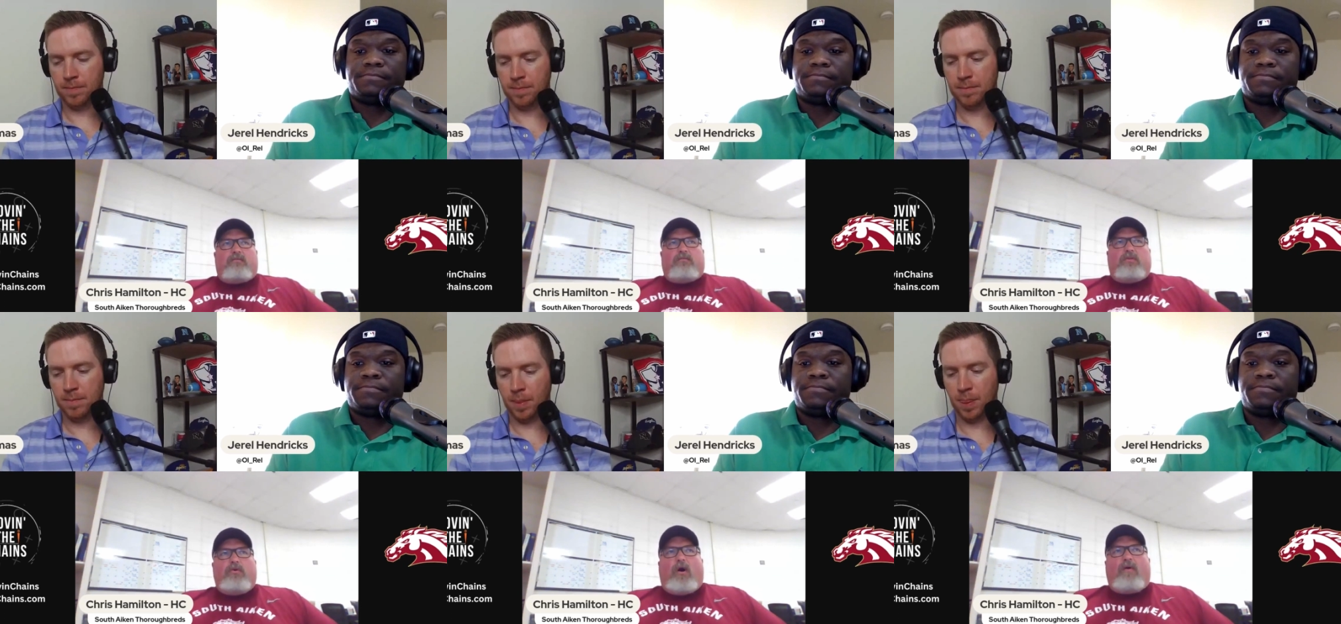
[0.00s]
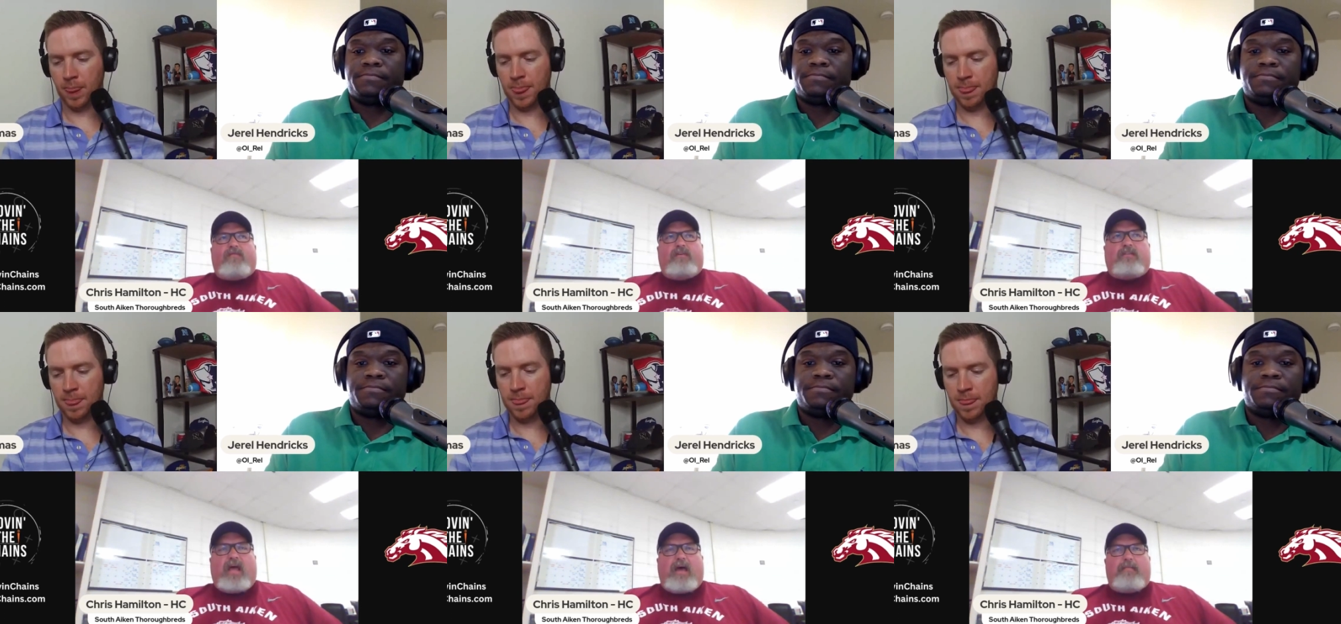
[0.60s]
Speaker 1: two offensive
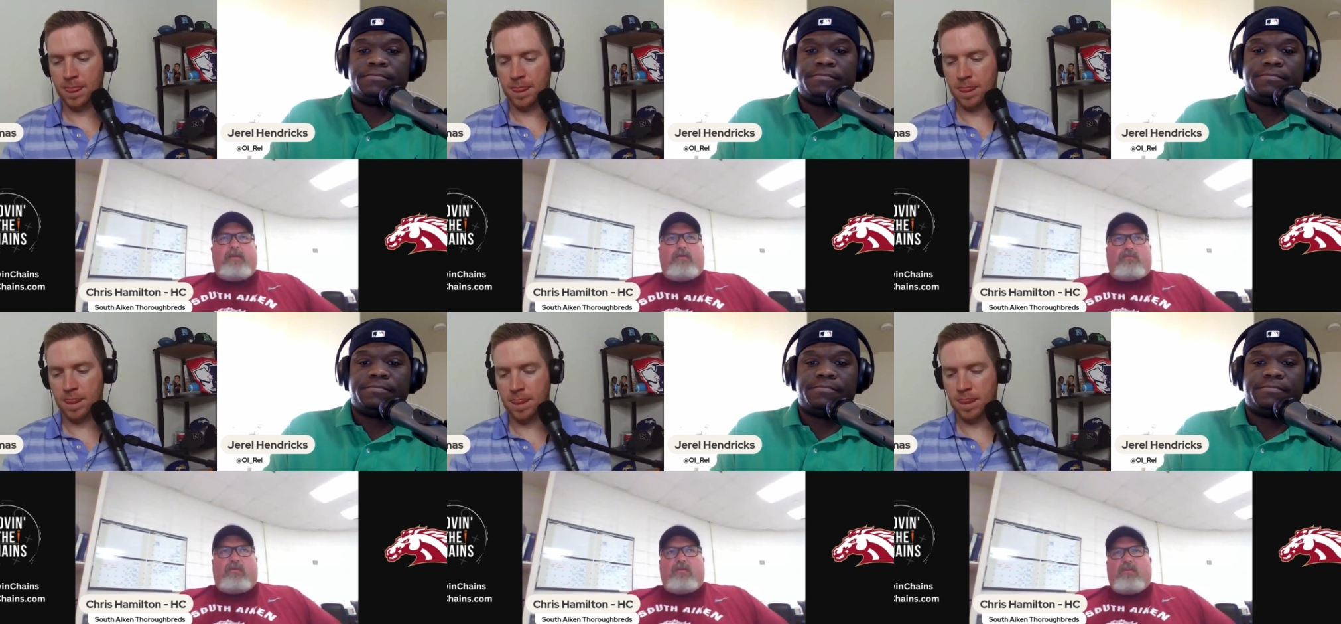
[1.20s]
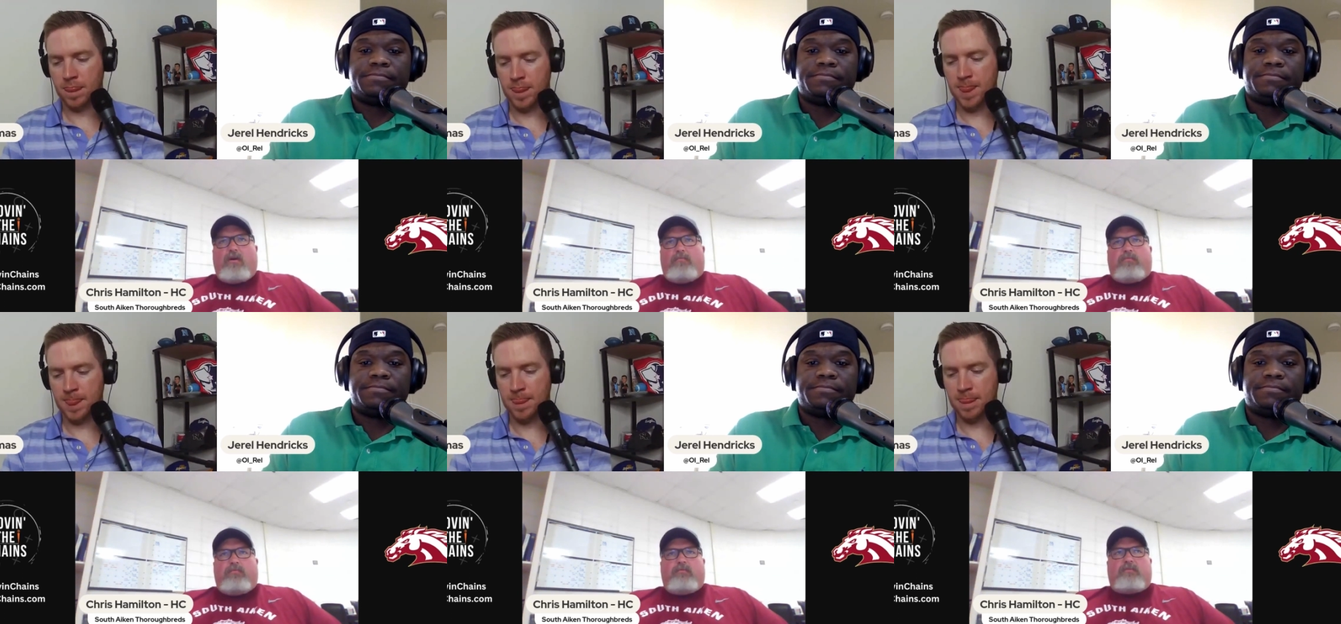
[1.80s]
linemen who, you know,
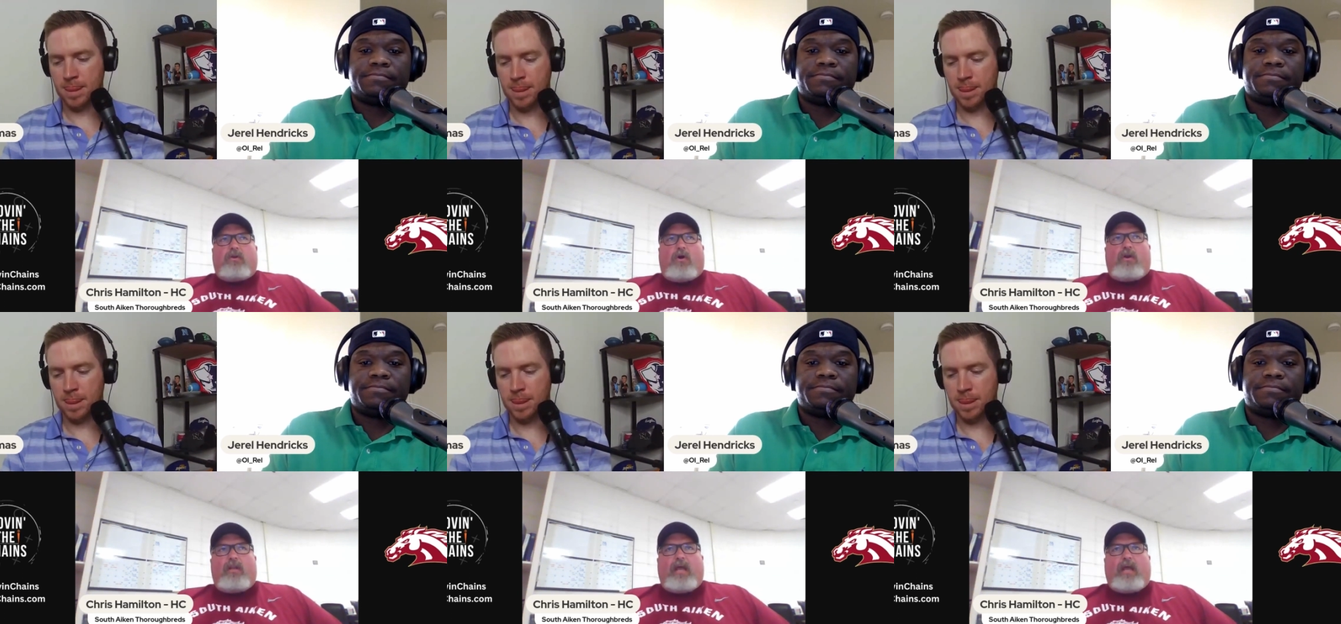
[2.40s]
started